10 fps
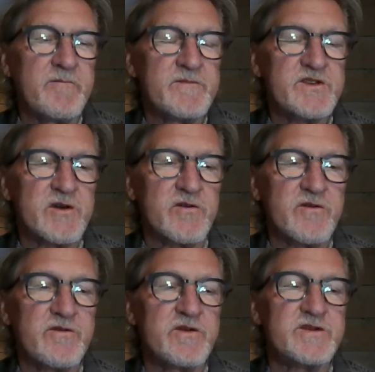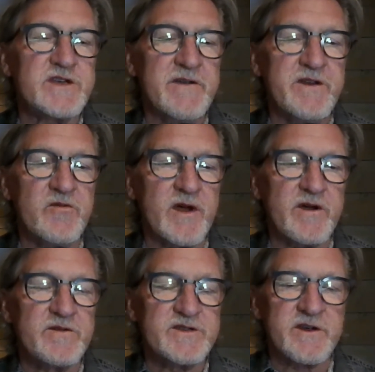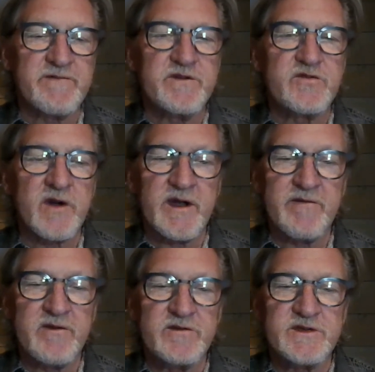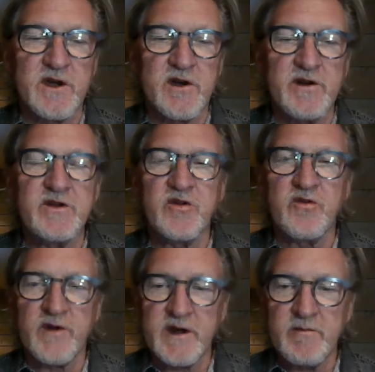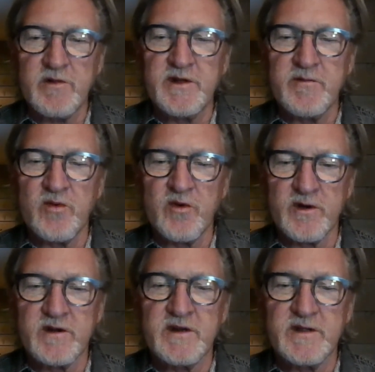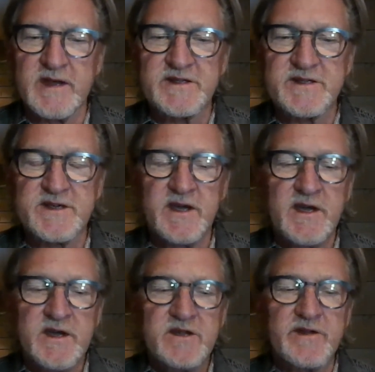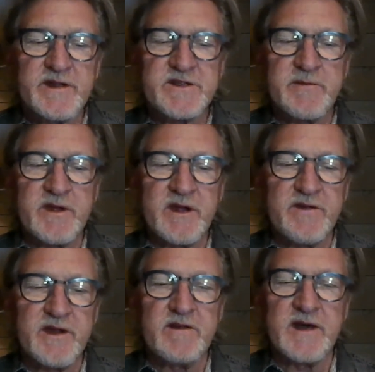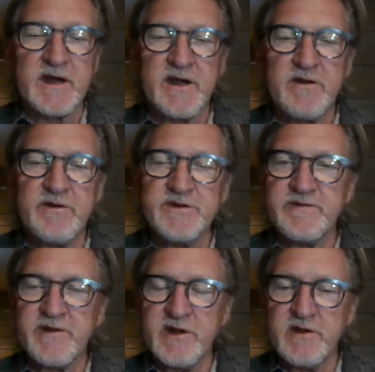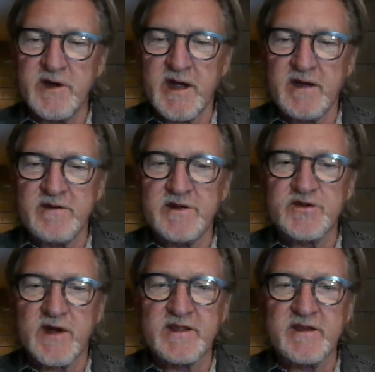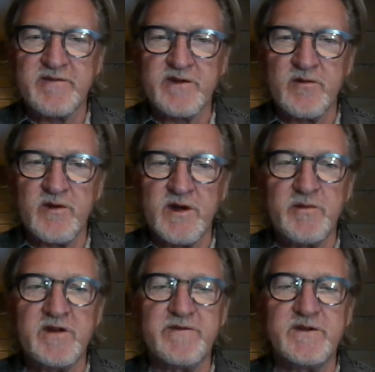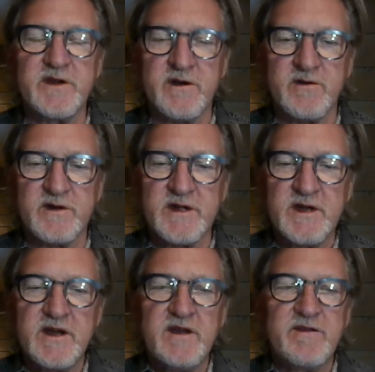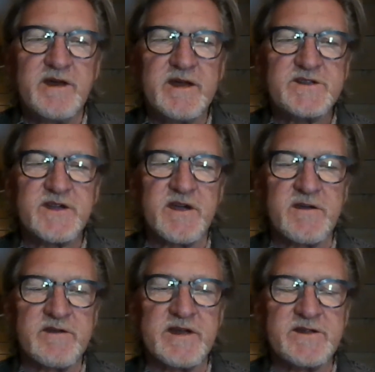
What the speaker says: them. So the safety records of the drivers are incredibly important, and that's something I think a lot of carriers are very good at. They track that very well. But if you don't, that's